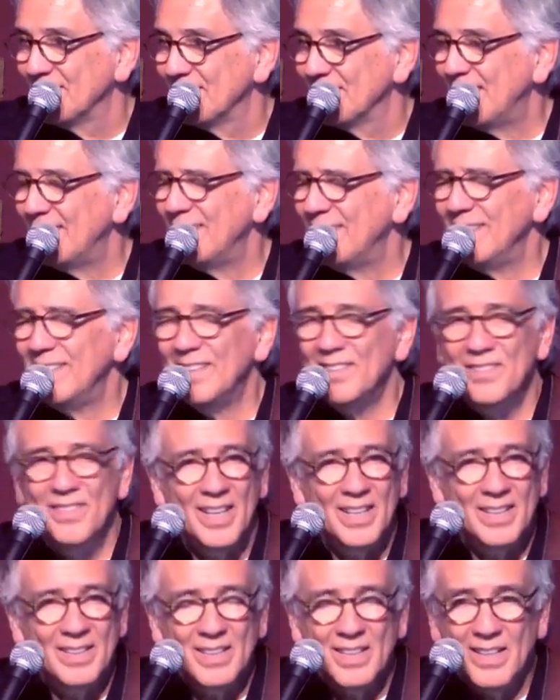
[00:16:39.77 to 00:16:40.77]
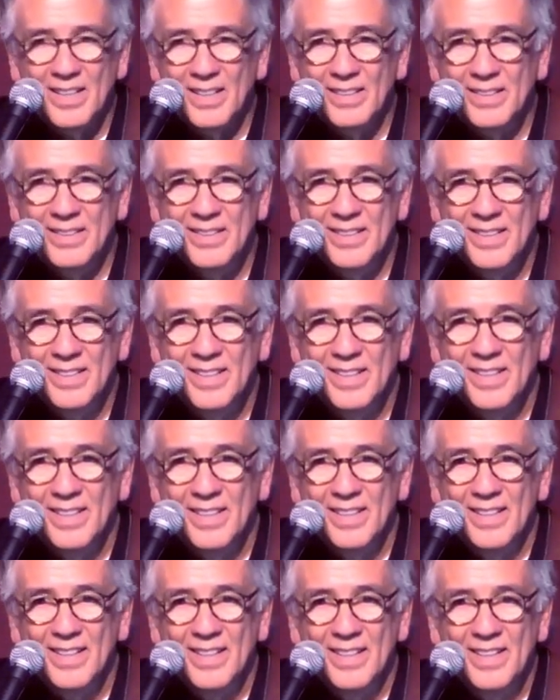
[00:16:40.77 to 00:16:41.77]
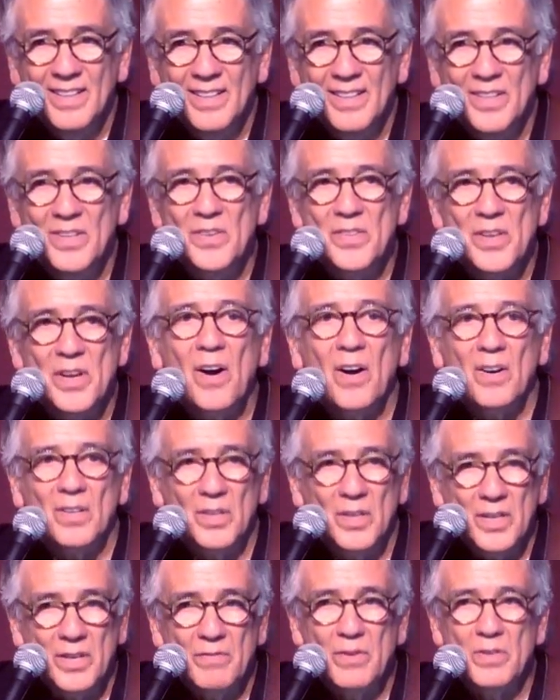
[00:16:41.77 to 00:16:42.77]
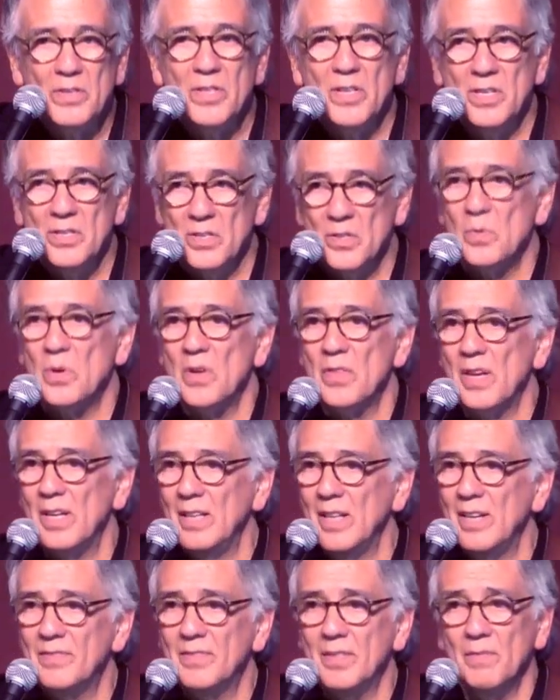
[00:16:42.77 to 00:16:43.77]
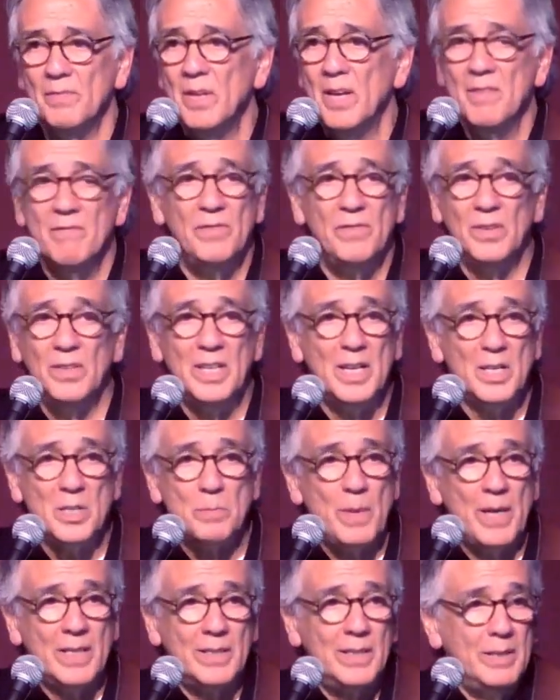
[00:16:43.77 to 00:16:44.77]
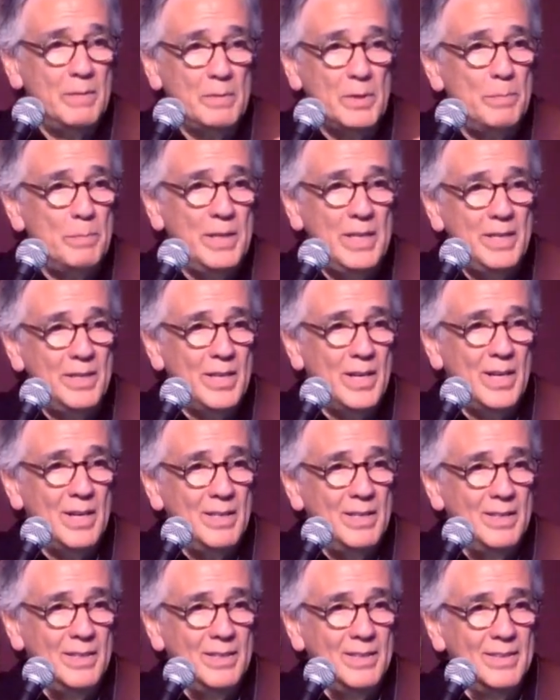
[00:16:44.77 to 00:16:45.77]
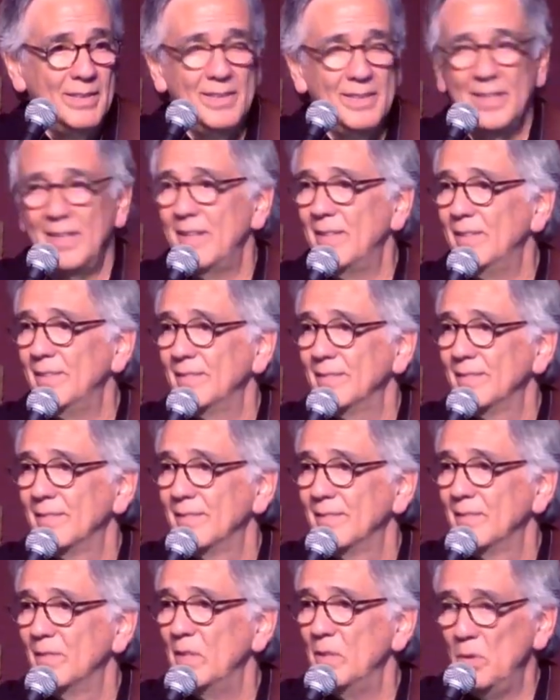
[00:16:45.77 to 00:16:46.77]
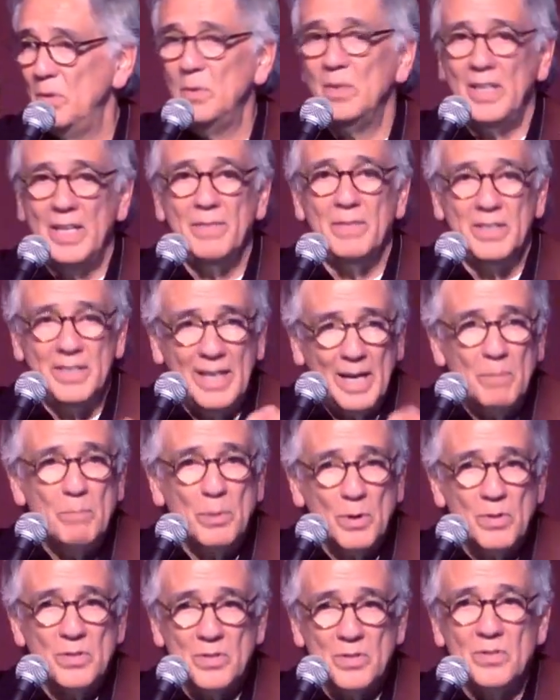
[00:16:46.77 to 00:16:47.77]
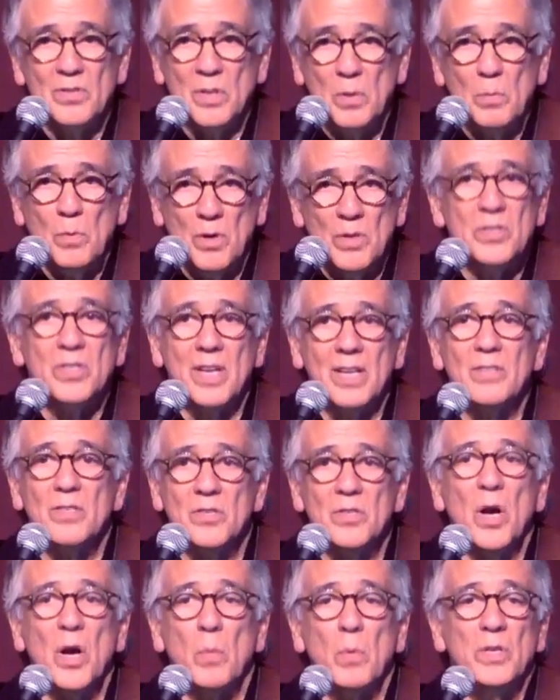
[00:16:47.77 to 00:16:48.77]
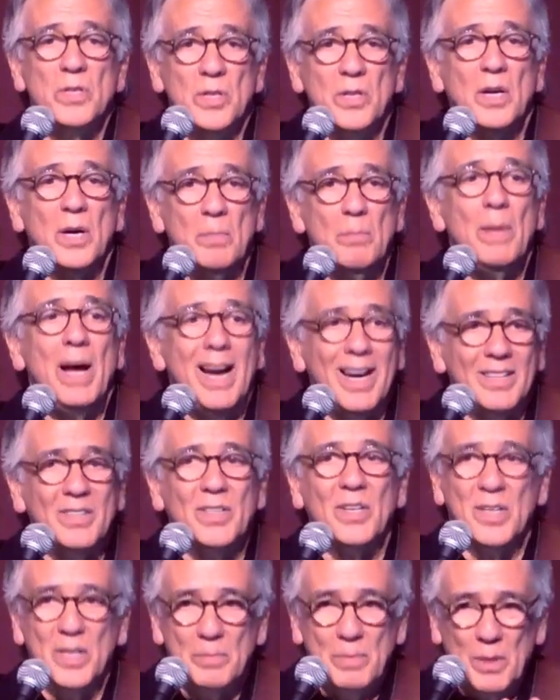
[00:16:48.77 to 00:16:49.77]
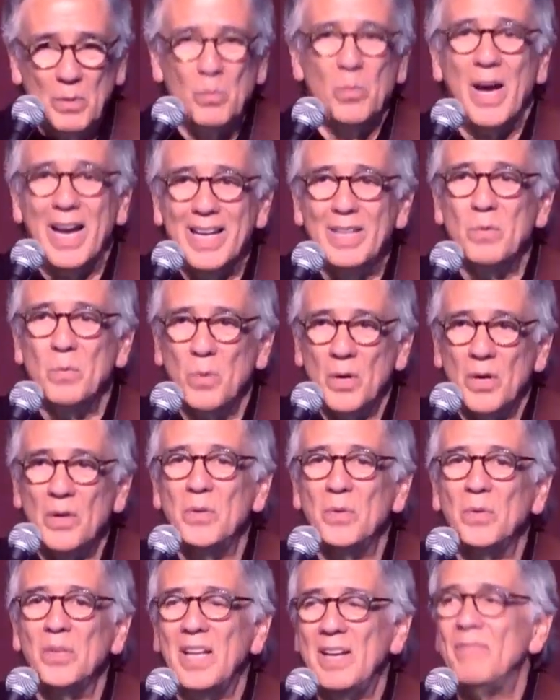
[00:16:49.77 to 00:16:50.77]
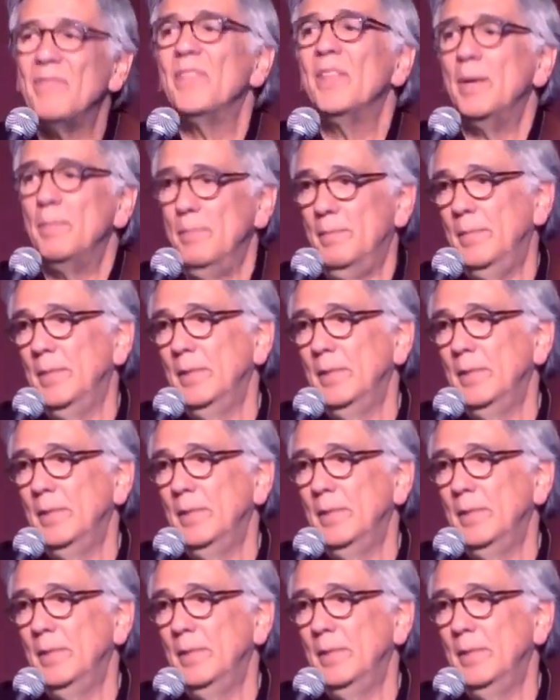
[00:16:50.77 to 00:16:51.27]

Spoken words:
I love that line. Here they are looking for Jesus where they left him, fully expecting him to be there. You know, when you leave a dead person somewhere, chances are when you come back, they're going to be right where you left them.